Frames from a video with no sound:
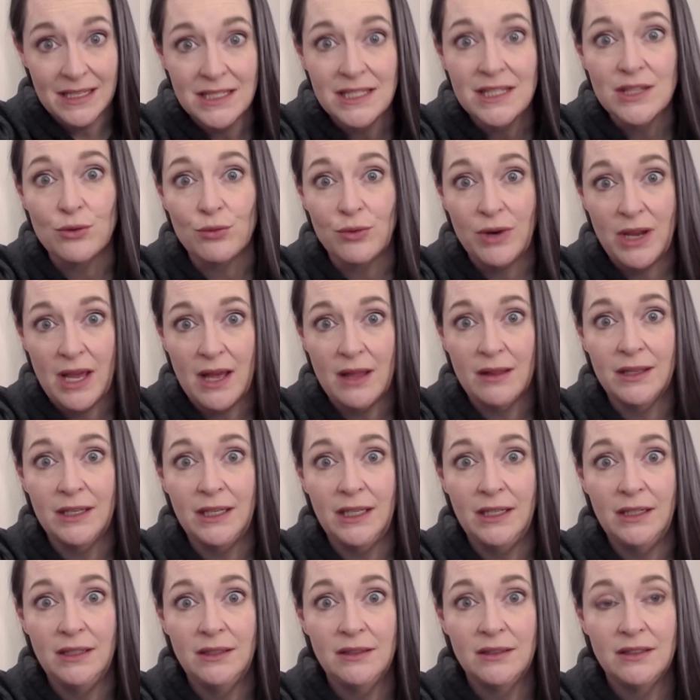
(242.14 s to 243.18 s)
the
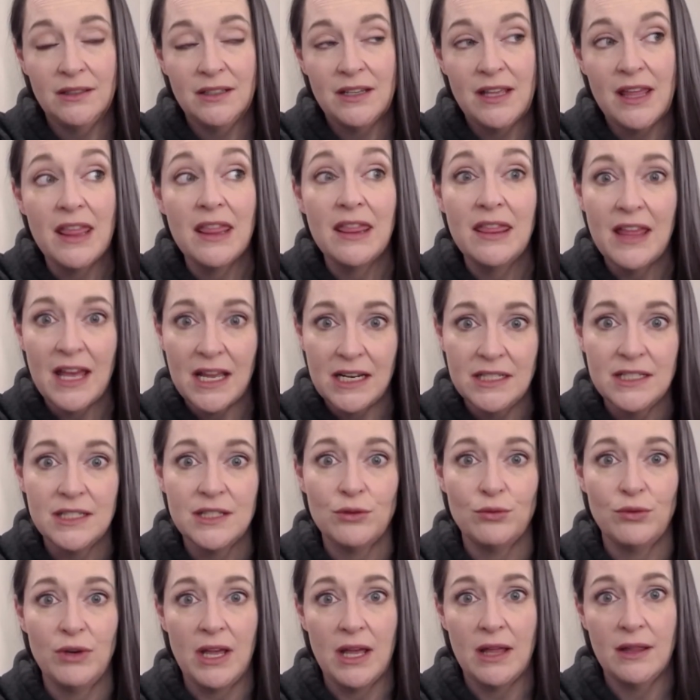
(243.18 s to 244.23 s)
reality. That is the
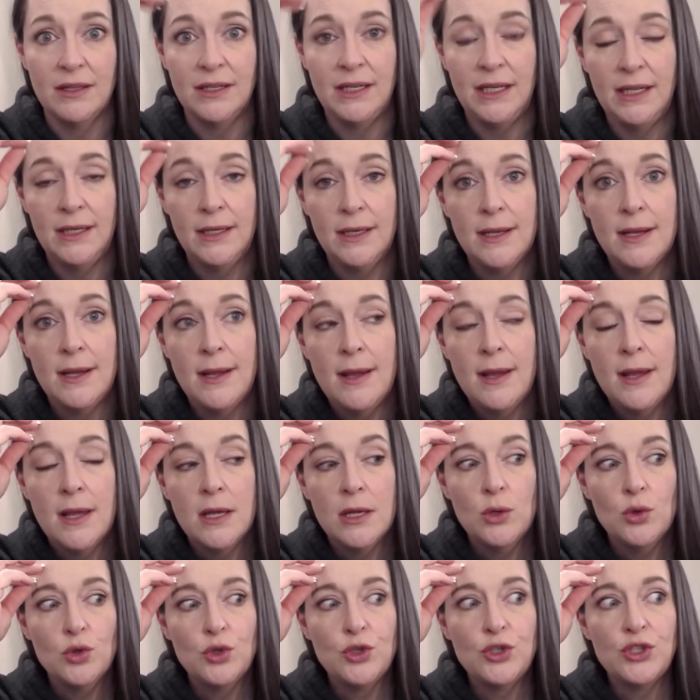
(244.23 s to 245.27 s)
reality.
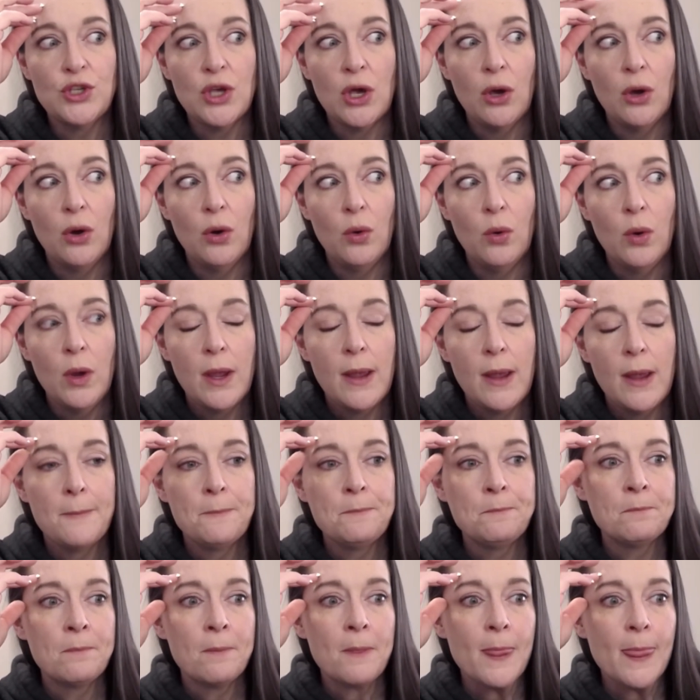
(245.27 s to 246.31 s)
So
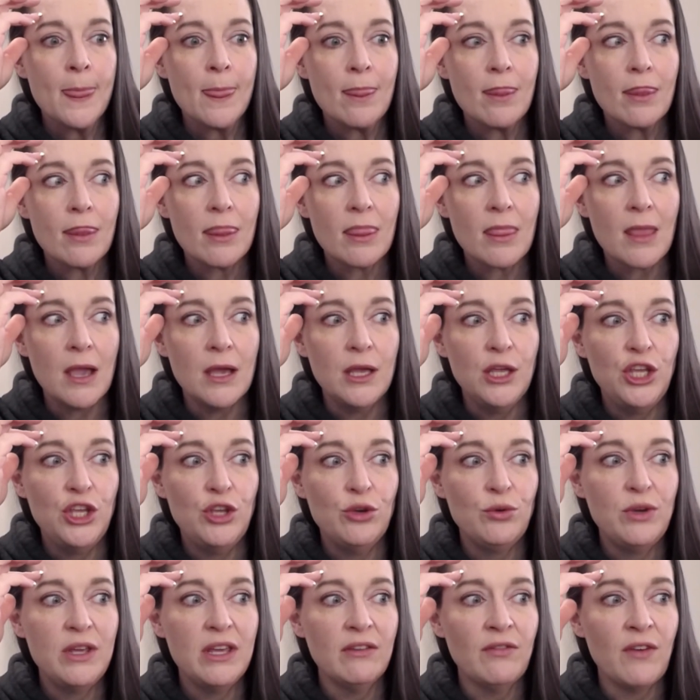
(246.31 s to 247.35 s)
you
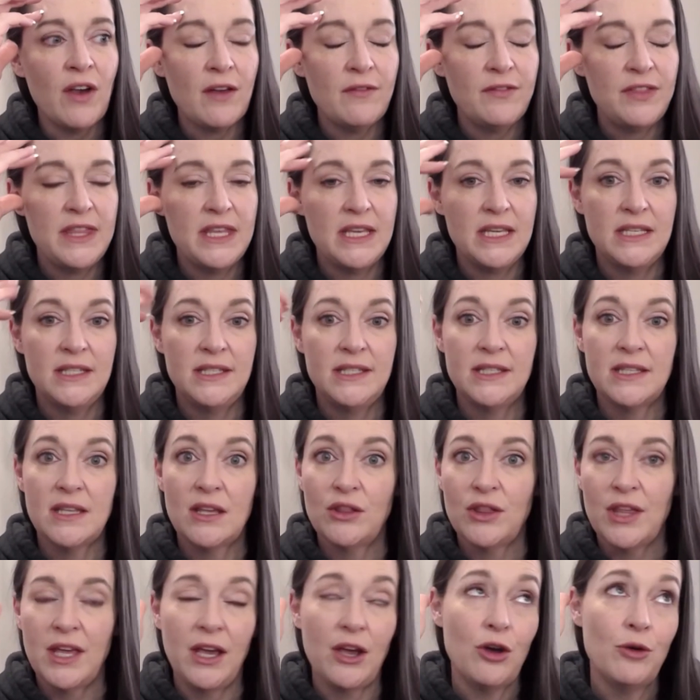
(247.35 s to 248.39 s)
give off this
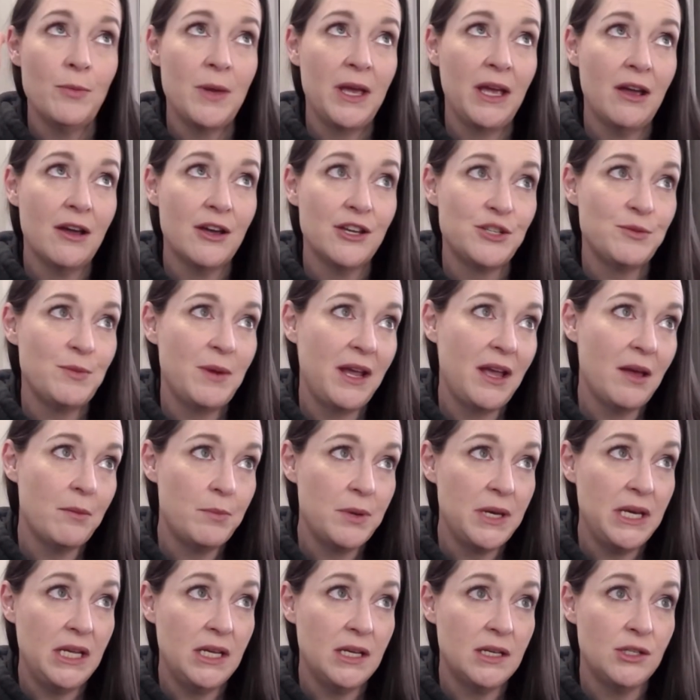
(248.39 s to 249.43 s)
like, oh my gosh, my
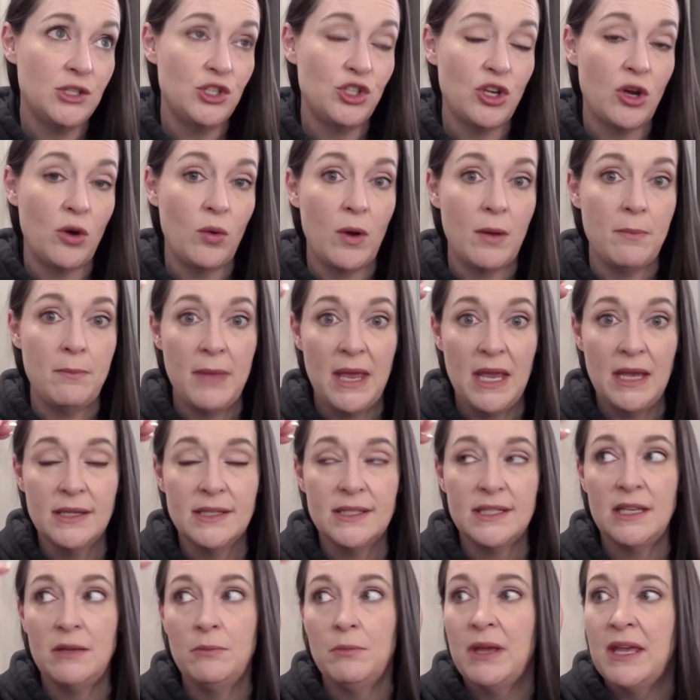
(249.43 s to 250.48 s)
company is so
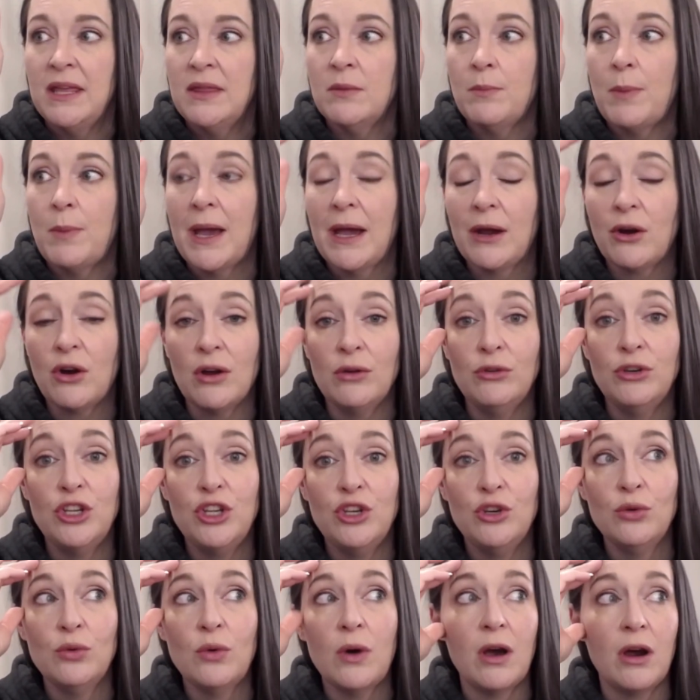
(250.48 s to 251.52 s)
amazing. But in the background,
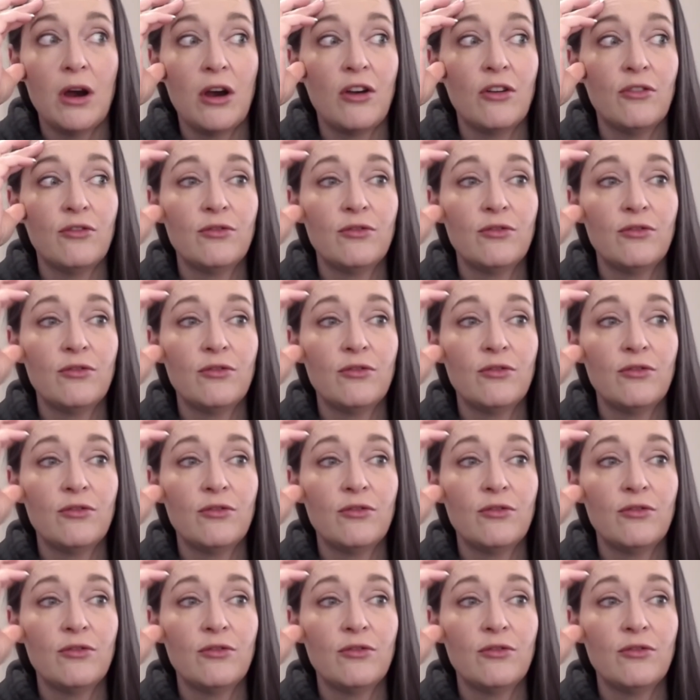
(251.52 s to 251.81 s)
you are